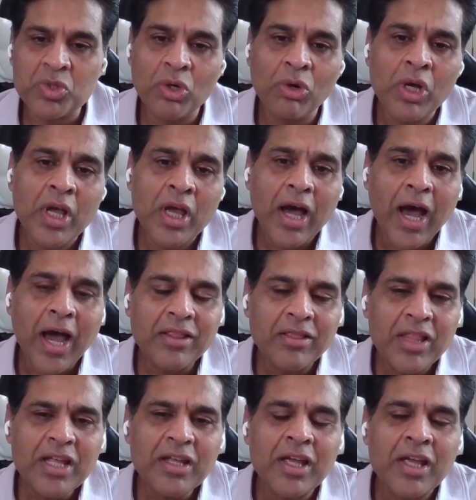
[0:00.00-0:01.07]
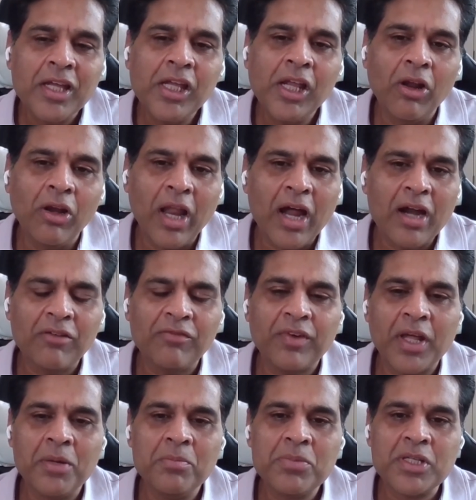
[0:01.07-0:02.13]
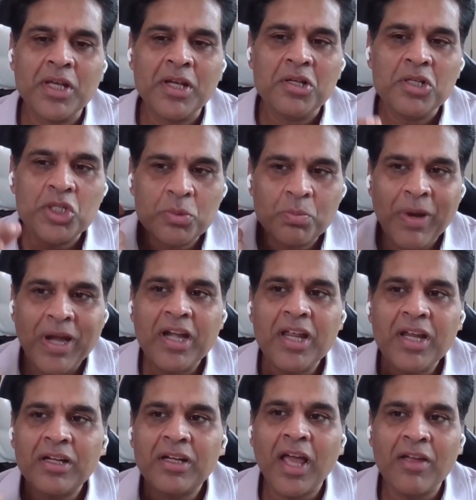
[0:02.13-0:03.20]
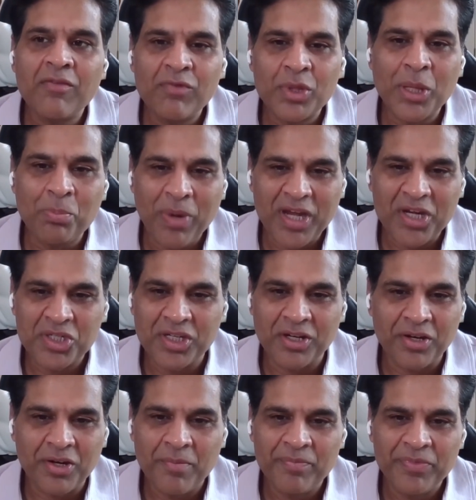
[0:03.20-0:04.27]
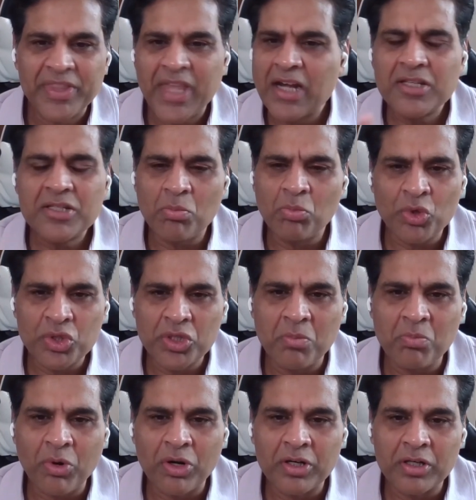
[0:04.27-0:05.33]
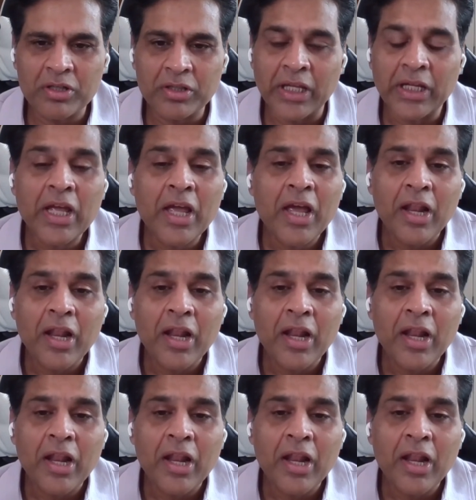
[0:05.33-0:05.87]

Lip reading: So I think, a lot of times spending time with the patient, that is the most important thing.